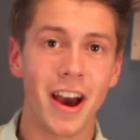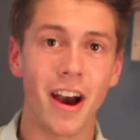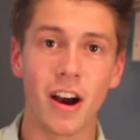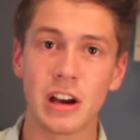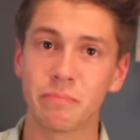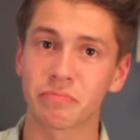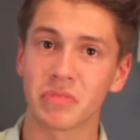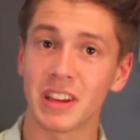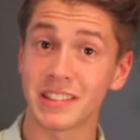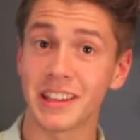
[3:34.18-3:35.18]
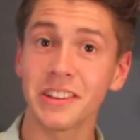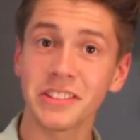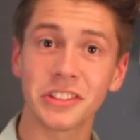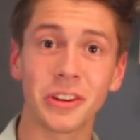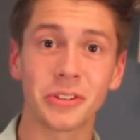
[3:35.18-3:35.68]
um, a sales
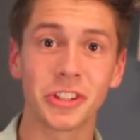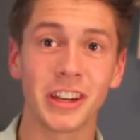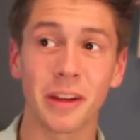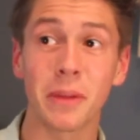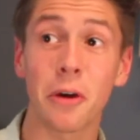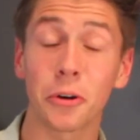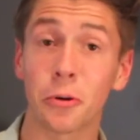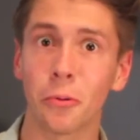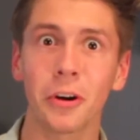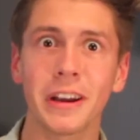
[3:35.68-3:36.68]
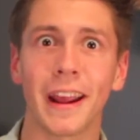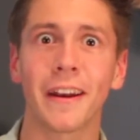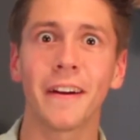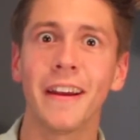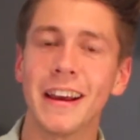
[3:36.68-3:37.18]
associate, I'm now a
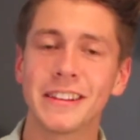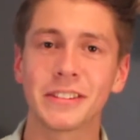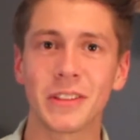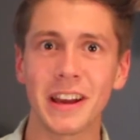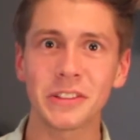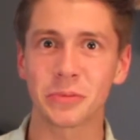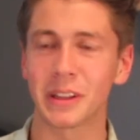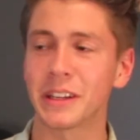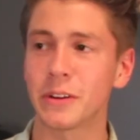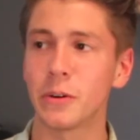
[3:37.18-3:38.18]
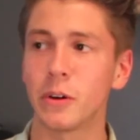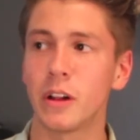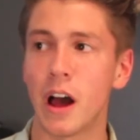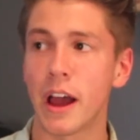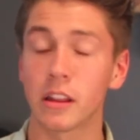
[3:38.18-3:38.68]
coordinator, so that's really
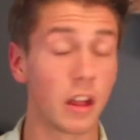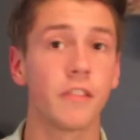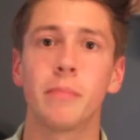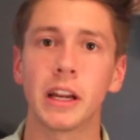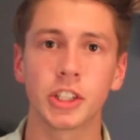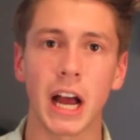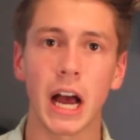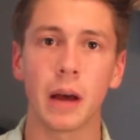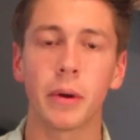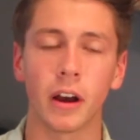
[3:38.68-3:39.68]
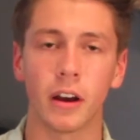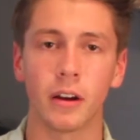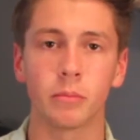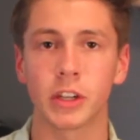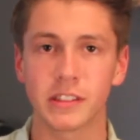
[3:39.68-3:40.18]
cool. I love my job,
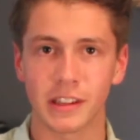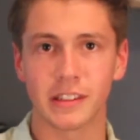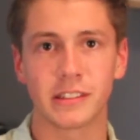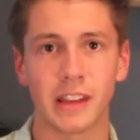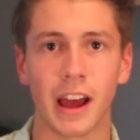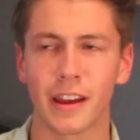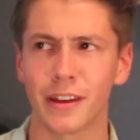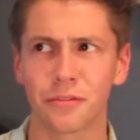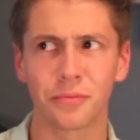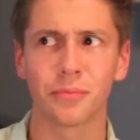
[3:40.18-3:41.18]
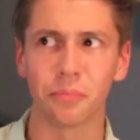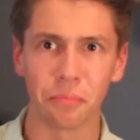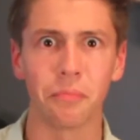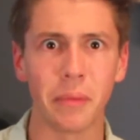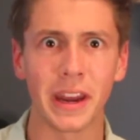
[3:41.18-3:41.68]
um, just as I
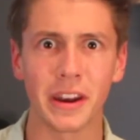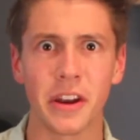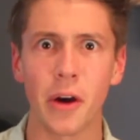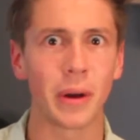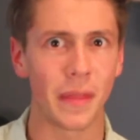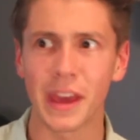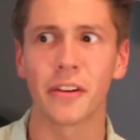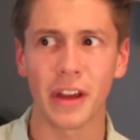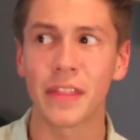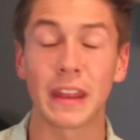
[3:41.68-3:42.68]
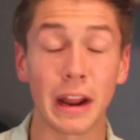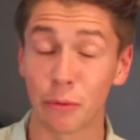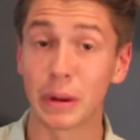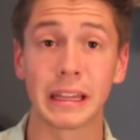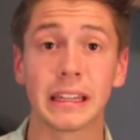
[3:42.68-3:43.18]
have made it known on the internet that I
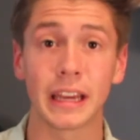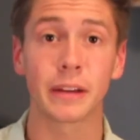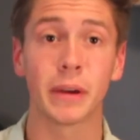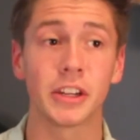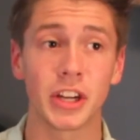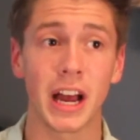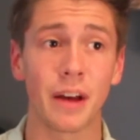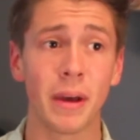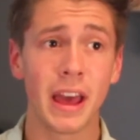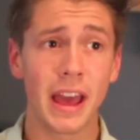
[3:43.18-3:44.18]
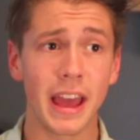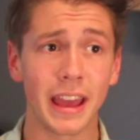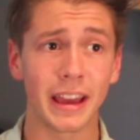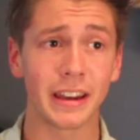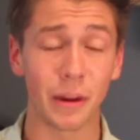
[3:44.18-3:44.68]
really like my job,
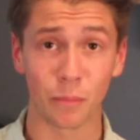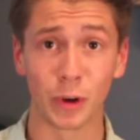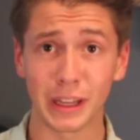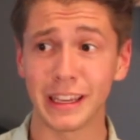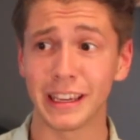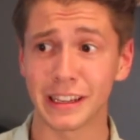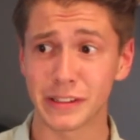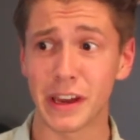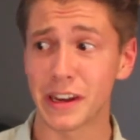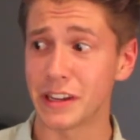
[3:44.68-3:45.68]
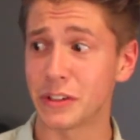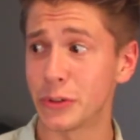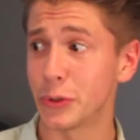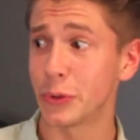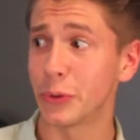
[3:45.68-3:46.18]
and I'm really excited
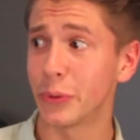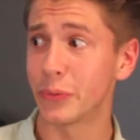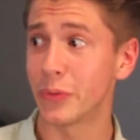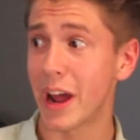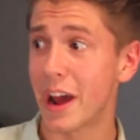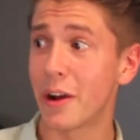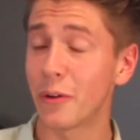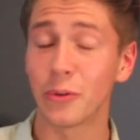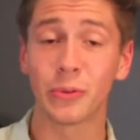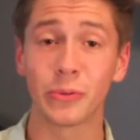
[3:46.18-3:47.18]
to now